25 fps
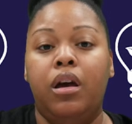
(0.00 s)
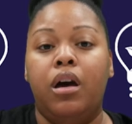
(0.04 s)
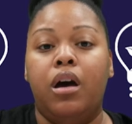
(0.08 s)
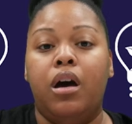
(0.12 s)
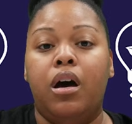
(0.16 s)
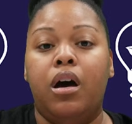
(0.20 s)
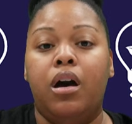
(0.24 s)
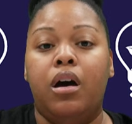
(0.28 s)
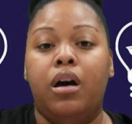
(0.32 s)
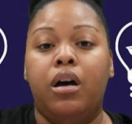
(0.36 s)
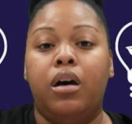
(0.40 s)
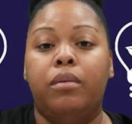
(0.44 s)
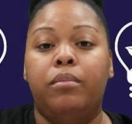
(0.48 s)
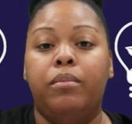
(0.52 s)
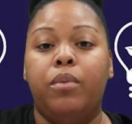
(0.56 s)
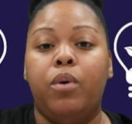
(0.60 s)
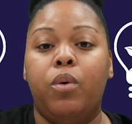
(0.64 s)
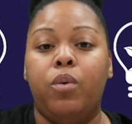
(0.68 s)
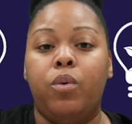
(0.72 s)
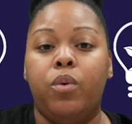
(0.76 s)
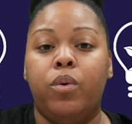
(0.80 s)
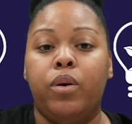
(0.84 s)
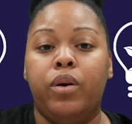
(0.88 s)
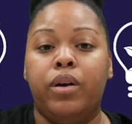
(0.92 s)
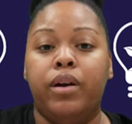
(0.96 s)
um,
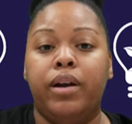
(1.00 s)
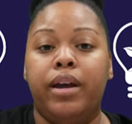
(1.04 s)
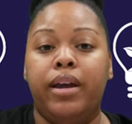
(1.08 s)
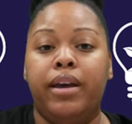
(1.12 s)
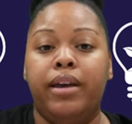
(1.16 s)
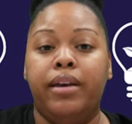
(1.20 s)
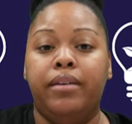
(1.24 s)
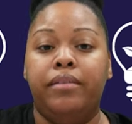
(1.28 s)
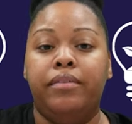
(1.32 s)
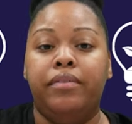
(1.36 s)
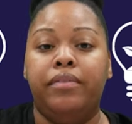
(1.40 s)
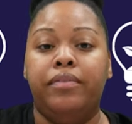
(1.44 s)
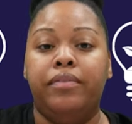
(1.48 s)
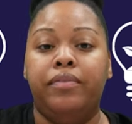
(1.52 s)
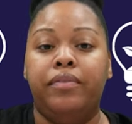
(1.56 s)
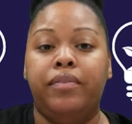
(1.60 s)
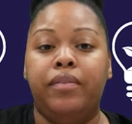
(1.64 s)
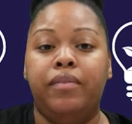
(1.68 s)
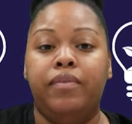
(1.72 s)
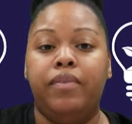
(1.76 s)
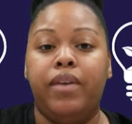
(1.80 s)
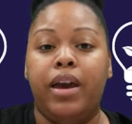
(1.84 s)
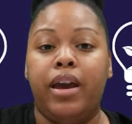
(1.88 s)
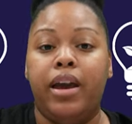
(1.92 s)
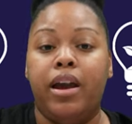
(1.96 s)
or if
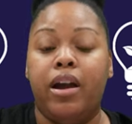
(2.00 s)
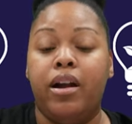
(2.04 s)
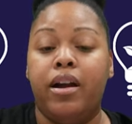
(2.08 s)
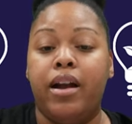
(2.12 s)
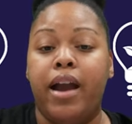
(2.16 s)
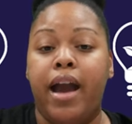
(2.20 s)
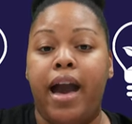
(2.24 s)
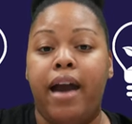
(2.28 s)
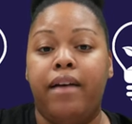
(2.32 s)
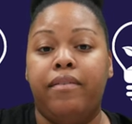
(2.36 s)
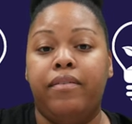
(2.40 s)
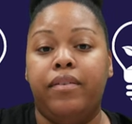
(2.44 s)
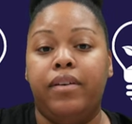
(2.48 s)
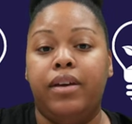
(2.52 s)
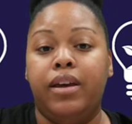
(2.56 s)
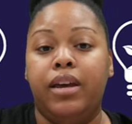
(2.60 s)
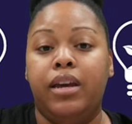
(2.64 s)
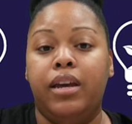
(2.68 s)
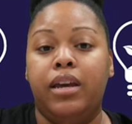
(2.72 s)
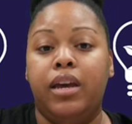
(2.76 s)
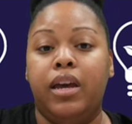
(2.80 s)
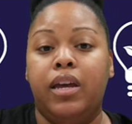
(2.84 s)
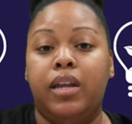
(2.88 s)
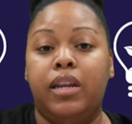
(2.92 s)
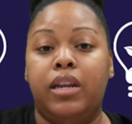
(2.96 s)
they are
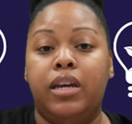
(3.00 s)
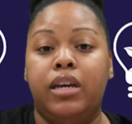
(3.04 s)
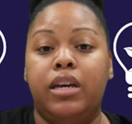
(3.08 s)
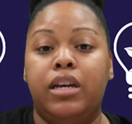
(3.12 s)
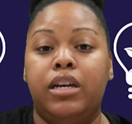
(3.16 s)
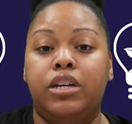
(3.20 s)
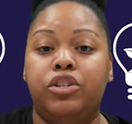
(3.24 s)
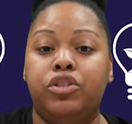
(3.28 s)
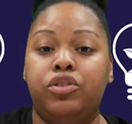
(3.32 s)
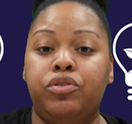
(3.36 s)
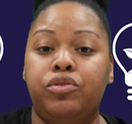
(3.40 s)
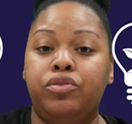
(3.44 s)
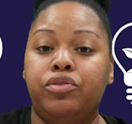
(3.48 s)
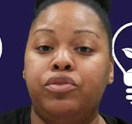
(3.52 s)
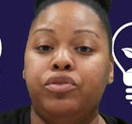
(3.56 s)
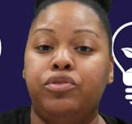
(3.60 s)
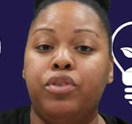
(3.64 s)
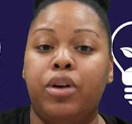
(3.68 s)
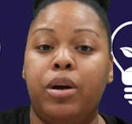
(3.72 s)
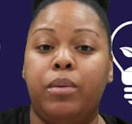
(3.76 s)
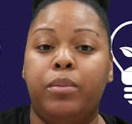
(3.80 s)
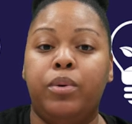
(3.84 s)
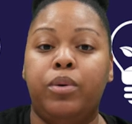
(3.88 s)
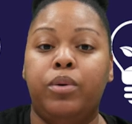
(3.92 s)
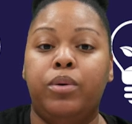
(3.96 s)
having any issues or
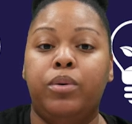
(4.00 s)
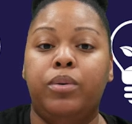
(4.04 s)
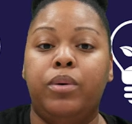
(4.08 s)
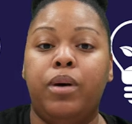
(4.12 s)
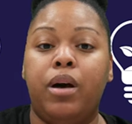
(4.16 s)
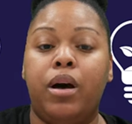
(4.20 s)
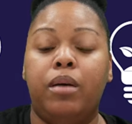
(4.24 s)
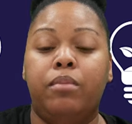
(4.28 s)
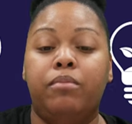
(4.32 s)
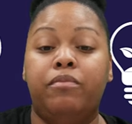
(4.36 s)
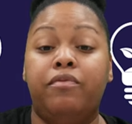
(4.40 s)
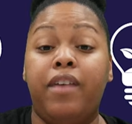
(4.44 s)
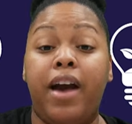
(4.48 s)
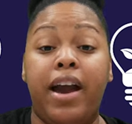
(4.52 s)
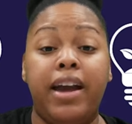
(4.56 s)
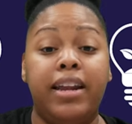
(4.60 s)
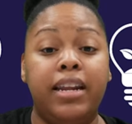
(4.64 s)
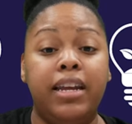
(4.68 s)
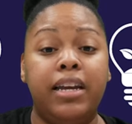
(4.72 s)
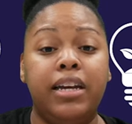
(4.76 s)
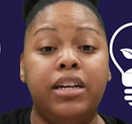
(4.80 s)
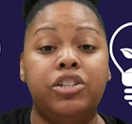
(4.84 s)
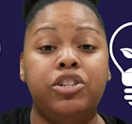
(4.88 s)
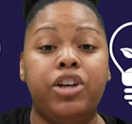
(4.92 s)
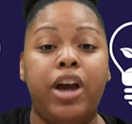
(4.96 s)
trouble um,
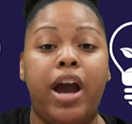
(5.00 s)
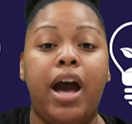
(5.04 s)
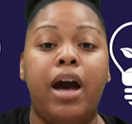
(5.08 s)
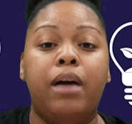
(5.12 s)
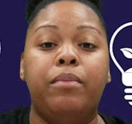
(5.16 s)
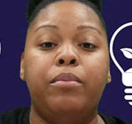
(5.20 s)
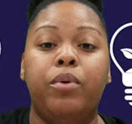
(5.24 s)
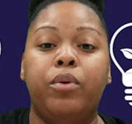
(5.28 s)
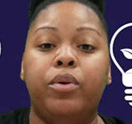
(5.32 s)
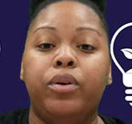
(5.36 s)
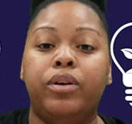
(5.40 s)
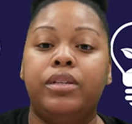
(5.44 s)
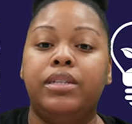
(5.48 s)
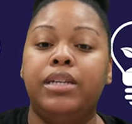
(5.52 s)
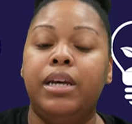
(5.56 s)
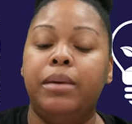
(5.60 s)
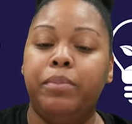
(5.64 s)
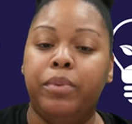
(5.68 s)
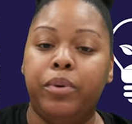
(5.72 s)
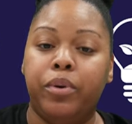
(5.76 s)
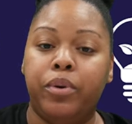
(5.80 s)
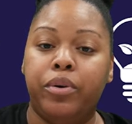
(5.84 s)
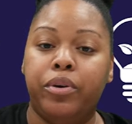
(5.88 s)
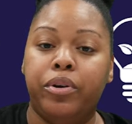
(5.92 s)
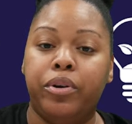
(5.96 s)
finding a job or a
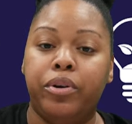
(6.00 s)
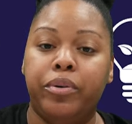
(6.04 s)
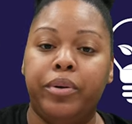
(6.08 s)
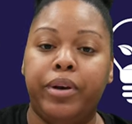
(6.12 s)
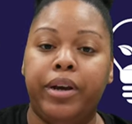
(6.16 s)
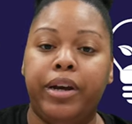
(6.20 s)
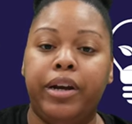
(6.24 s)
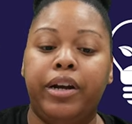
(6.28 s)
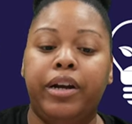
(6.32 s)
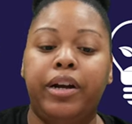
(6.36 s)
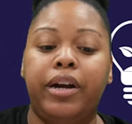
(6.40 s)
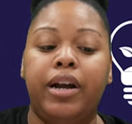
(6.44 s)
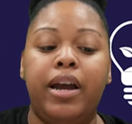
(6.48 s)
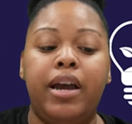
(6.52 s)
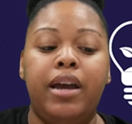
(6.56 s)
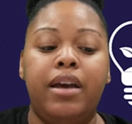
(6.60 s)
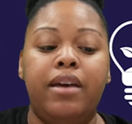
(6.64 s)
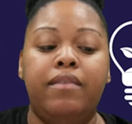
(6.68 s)
typical career,